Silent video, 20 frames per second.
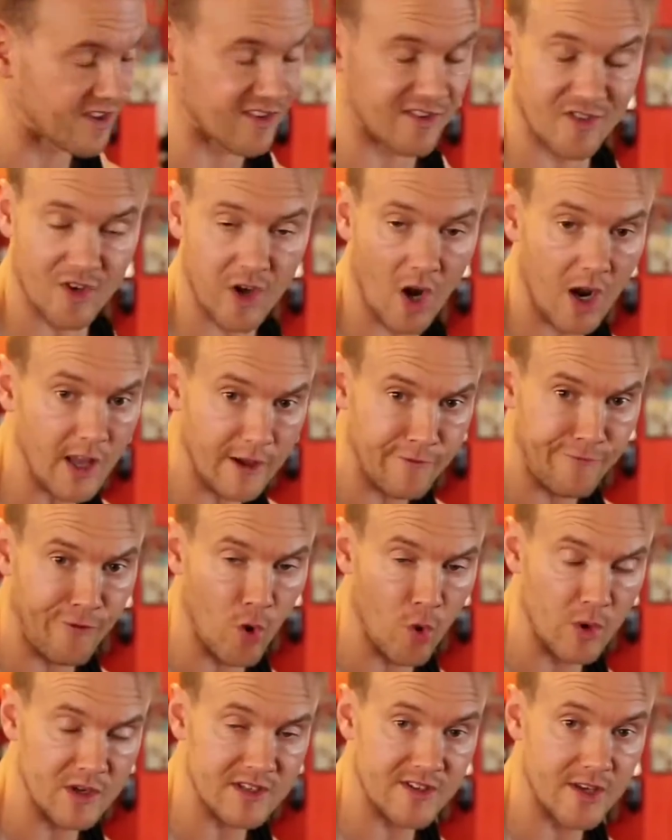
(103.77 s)
are slightly
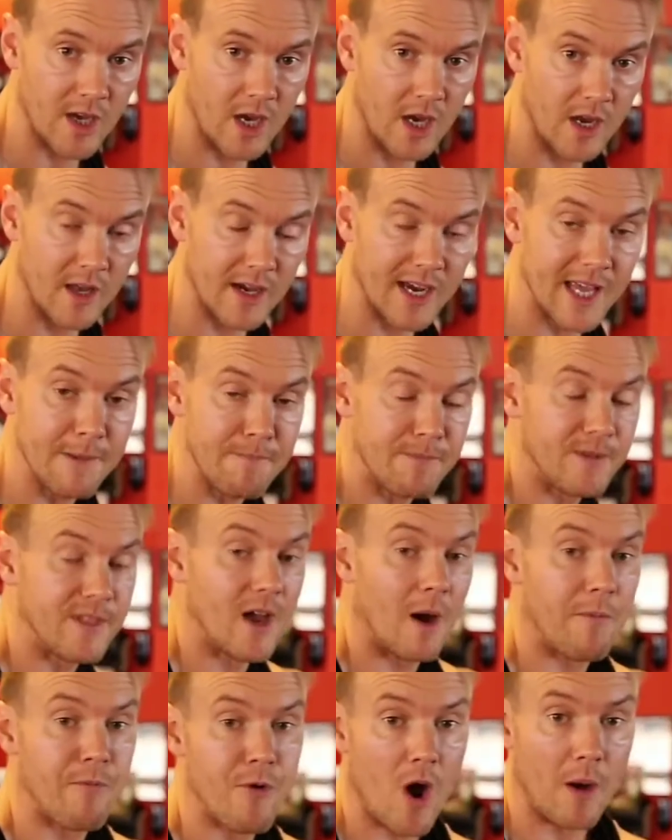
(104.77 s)
forwards, I'm keeping
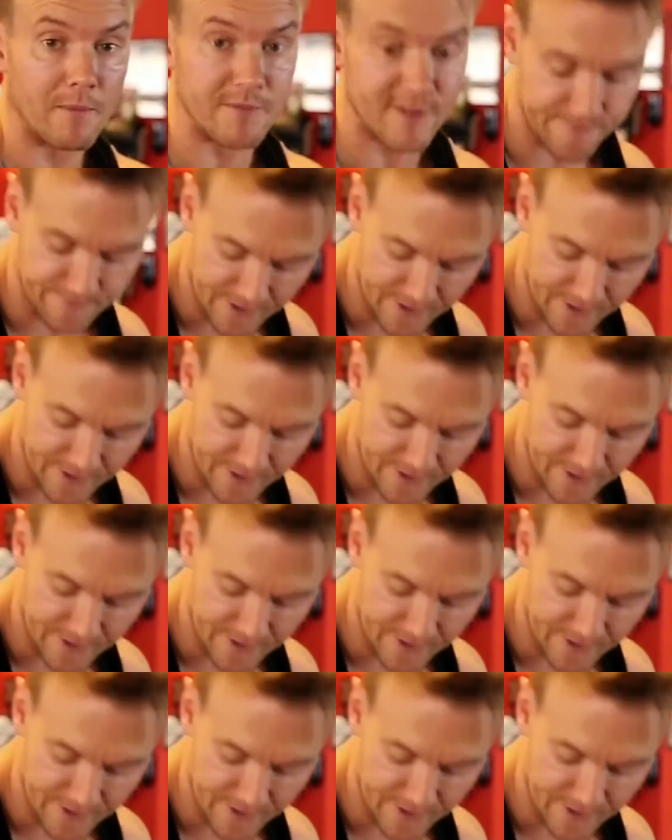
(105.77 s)
the upper arms